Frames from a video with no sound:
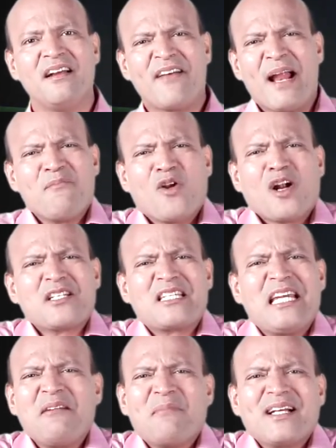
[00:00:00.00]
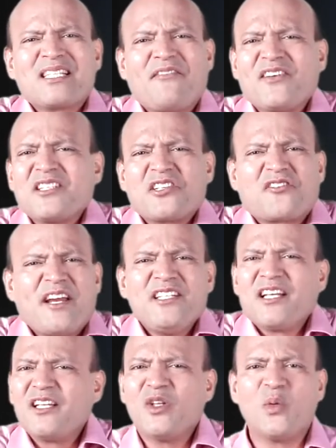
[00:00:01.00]
But I'm not seeing myself as a
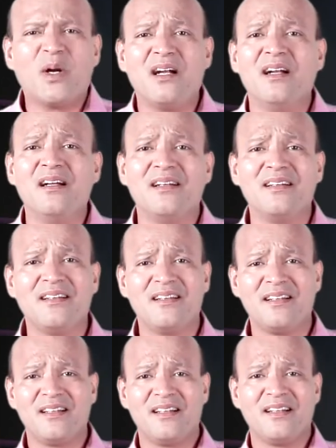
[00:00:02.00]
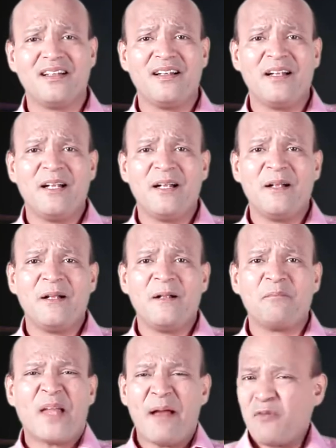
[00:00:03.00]
stranger in the world.
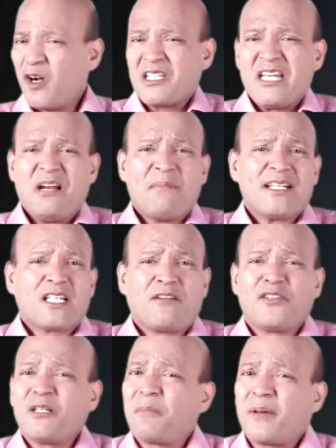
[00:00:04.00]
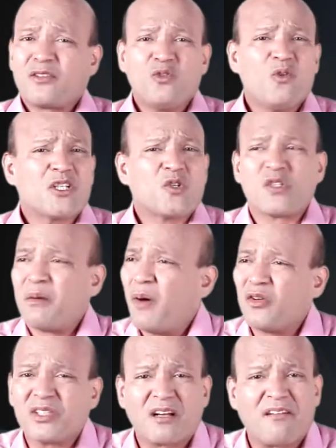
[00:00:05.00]
I'm not seeing myself as a person who has to
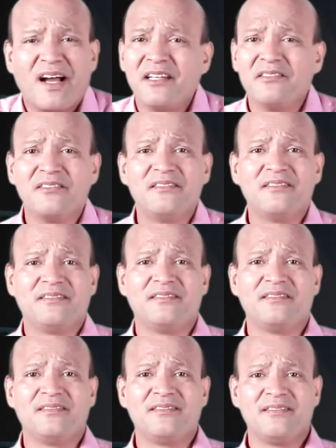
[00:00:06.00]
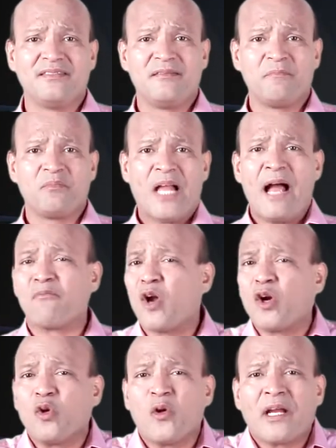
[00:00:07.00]
somehow survive. I'm
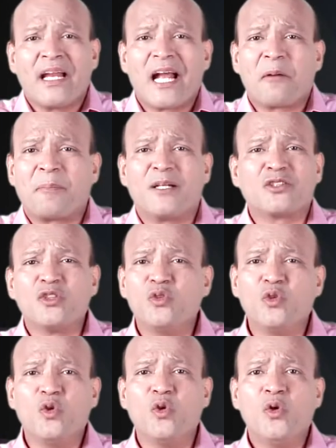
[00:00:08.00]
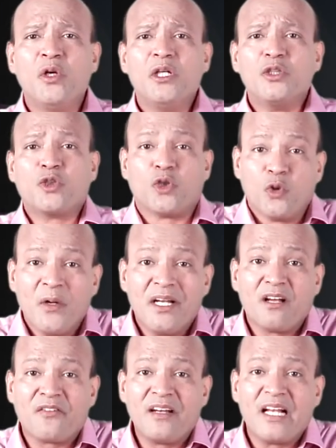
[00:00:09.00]
not looking like a person who should do
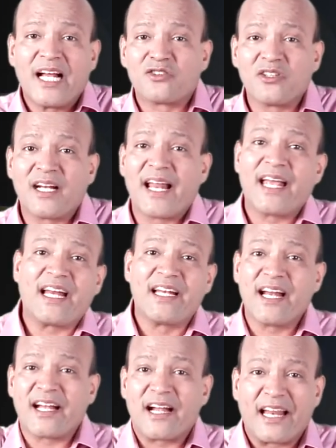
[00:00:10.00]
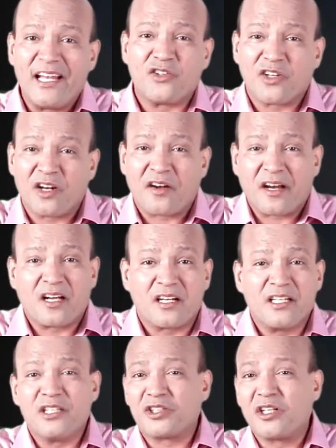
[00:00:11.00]
enough in life so that I can get attention,
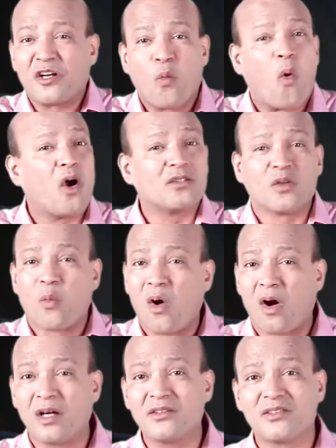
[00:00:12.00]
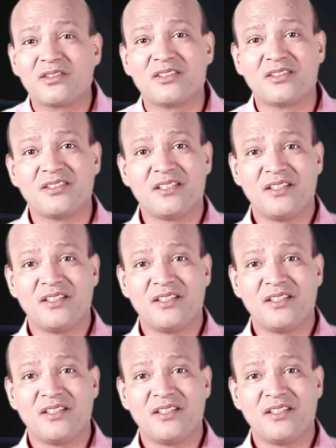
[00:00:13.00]
recognition, rewards, awards.